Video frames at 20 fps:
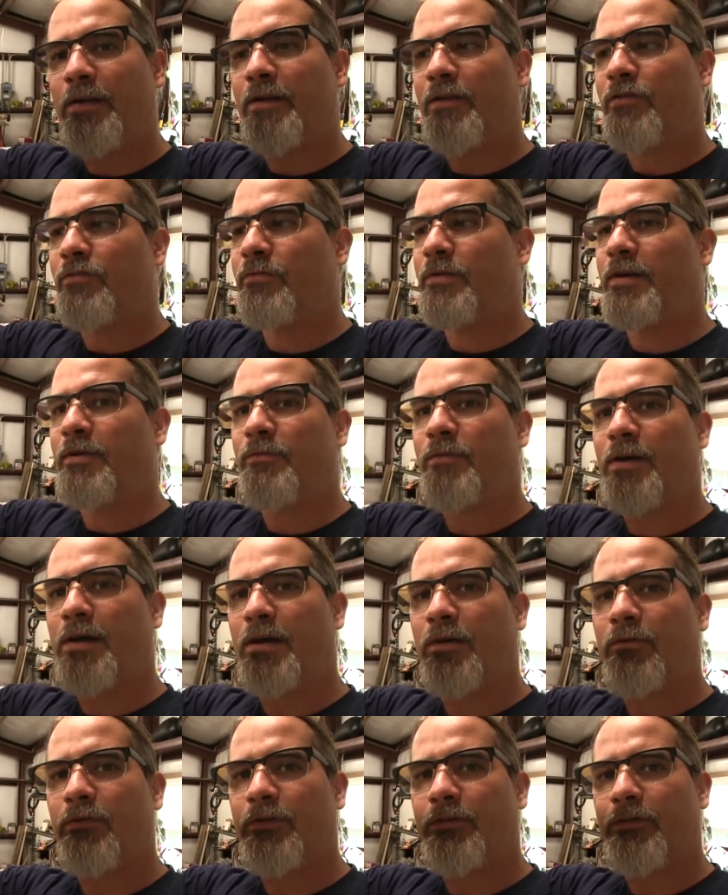and this red
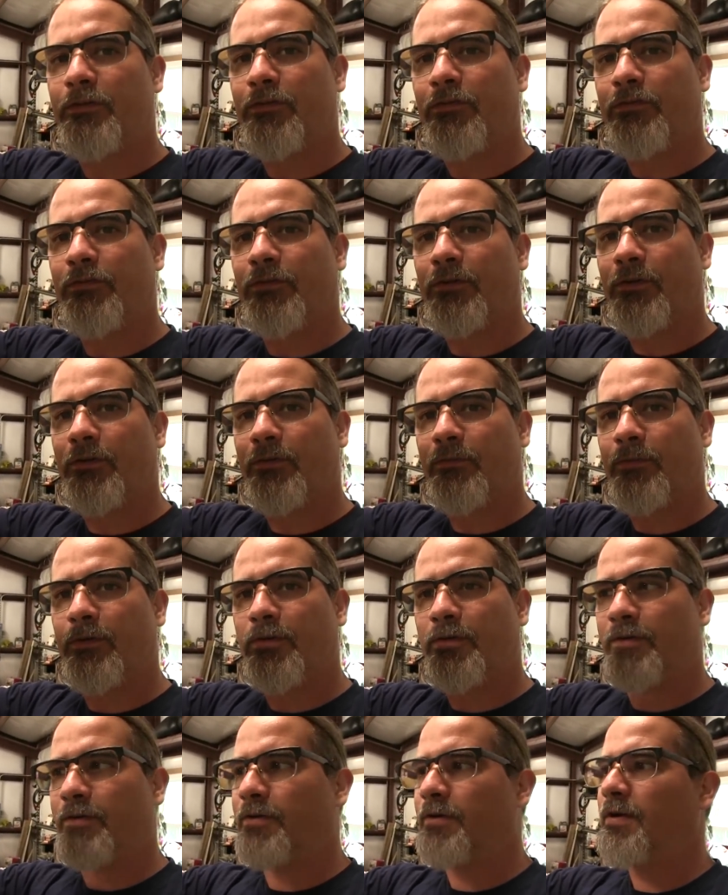wire went to the starter
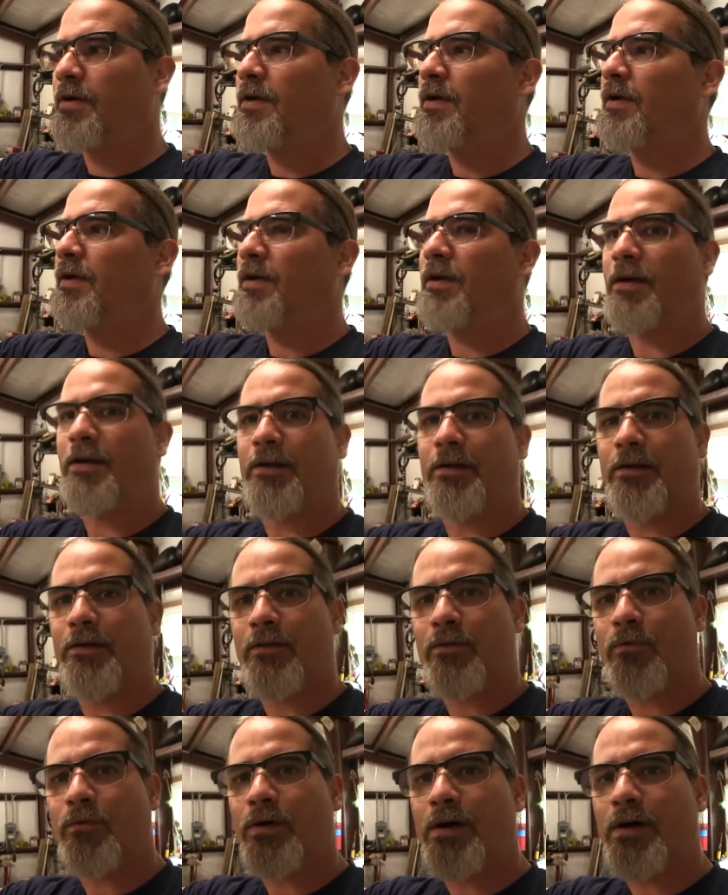motor, and another